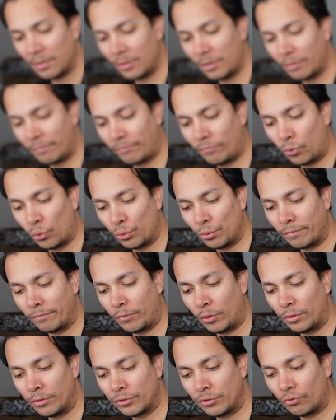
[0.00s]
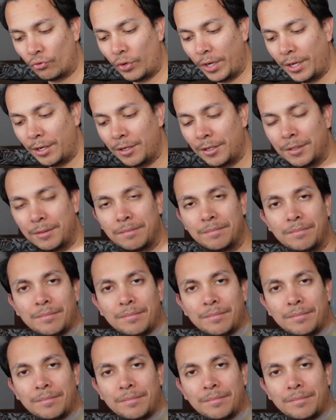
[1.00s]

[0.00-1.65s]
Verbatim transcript: The Vol Volse Raider.